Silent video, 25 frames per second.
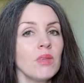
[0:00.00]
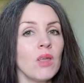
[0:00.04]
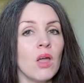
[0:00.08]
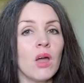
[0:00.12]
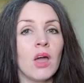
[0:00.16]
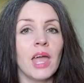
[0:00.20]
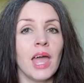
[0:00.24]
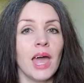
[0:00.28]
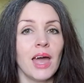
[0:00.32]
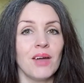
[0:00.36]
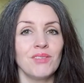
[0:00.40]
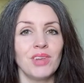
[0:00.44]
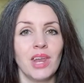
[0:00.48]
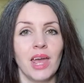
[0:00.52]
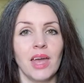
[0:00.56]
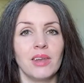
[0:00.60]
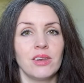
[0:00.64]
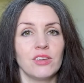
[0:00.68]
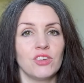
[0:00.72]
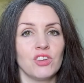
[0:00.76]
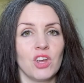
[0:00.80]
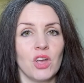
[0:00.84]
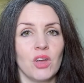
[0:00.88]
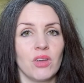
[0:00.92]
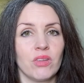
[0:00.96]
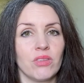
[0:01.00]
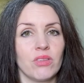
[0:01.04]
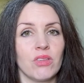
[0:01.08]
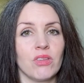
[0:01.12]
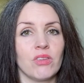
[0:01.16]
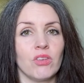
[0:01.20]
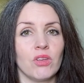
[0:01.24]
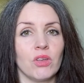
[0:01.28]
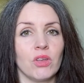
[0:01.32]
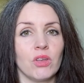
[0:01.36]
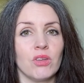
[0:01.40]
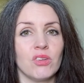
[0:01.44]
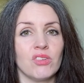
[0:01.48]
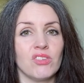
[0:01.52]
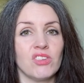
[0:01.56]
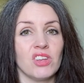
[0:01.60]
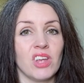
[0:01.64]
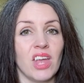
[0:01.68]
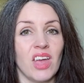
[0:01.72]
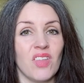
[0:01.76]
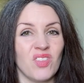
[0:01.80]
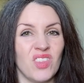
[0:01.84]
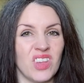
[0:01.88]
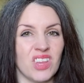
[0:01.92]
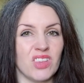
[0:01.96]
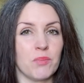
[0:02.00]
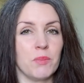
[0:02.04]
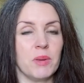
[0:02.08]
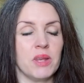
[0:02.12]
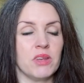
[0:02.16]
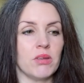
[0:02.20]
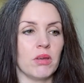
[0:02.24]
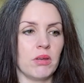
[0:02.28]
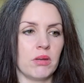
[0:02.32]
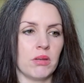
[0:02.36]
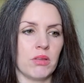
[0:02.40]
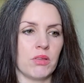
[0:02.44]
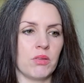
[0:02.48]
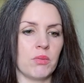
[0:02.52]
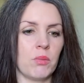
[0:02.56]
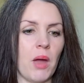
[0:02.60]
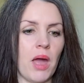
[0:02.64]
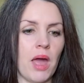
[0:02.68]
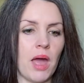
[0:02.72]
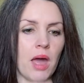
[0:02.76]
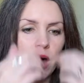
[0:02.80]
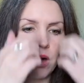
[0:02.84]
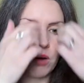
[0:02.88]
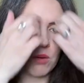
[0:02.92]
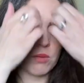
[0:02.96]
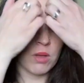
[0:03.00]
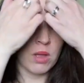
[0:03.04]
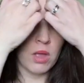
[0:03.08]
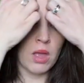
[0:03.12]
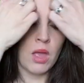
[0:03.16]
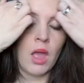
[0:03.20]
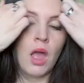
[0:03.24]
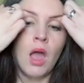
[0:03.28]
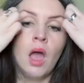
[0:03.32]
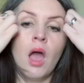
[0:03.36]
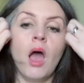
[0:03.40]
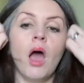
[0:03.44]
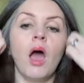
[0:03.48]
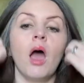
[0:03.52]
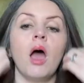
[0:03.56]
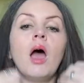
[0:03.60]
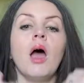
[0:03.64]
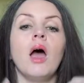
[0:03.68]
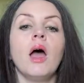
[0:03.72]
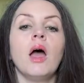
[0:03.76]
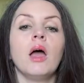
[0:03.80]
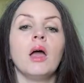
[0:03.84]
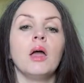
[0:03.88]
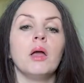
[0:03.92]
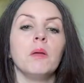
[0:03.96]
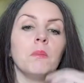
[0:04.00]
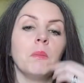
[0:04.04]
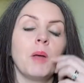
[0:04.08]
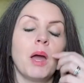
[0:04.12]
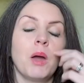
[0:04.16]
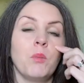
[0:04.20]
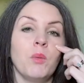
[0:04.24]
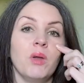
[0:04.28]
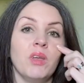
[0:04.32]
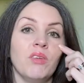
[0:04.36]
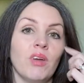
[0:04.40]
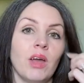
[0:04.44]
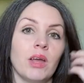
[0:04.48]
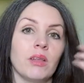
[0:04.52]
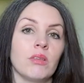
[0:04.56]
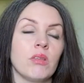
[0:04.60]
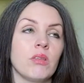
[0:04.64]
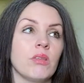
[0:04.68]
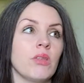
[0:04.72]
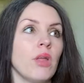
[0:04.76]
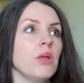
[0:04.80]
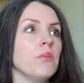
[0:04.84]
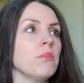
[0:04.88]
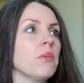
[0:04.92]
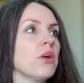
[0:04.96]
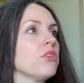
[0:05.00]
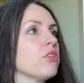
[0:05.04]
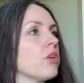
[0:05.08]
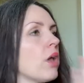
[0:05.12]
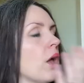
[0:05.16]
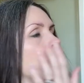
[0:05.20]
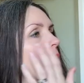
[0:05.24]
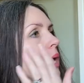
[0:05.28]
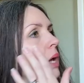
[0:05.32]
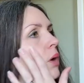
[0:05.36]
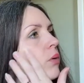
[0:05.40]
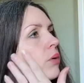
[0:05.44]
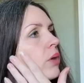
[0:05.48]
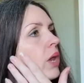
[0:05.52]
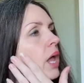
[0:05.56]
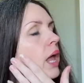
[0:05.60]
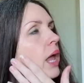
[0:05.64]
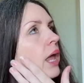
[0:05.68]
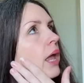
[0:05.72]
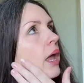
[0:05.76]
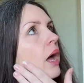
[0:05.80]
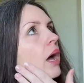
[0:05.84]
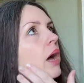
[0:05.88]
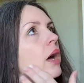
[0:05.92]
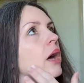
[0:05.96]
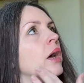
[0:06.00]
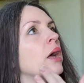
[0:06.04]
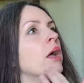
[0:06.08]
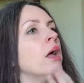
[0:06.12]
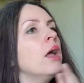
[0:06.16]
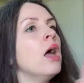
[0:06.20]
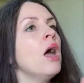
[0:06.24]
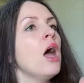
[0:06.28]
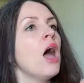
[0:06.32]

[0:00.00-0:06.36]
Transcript: I haven't had a chance to, to get this bit done as well. Um, and we've had so much going on here.